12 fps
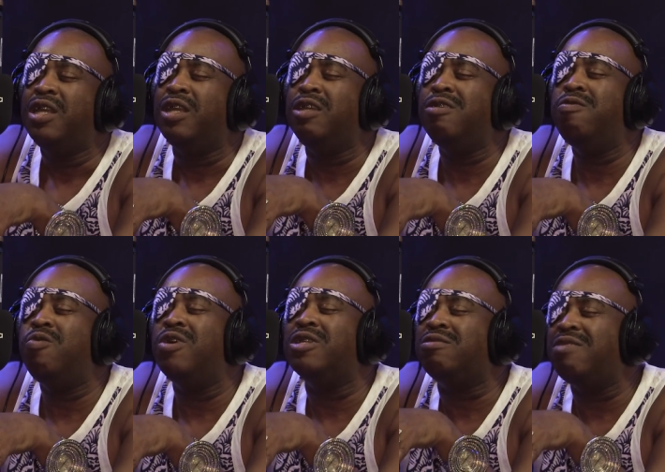The youth
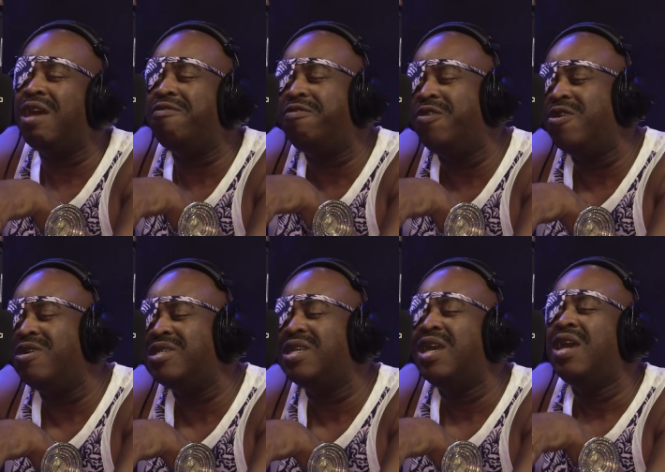wants rap
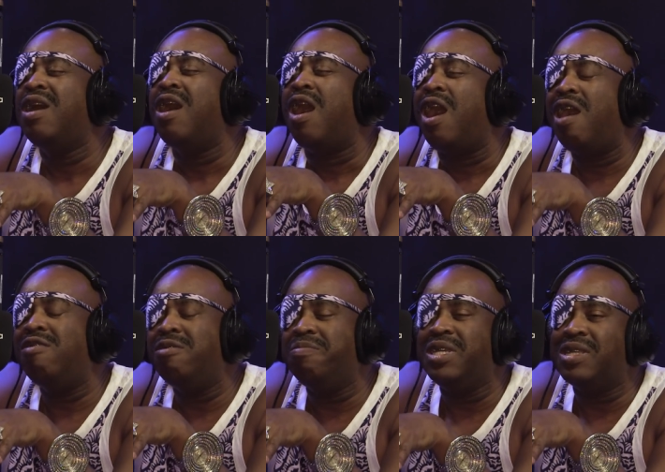first,
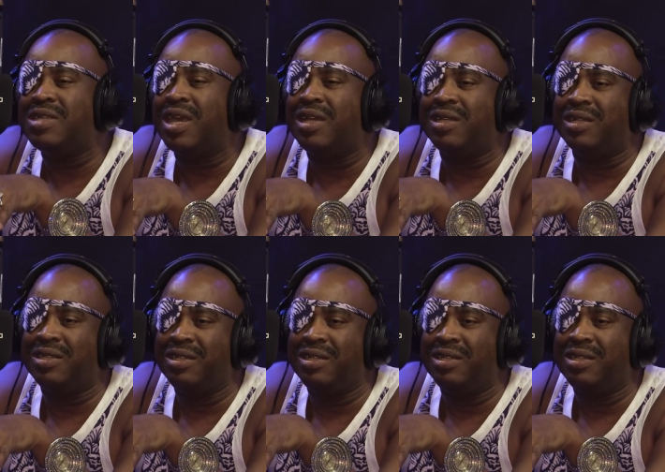R&B second.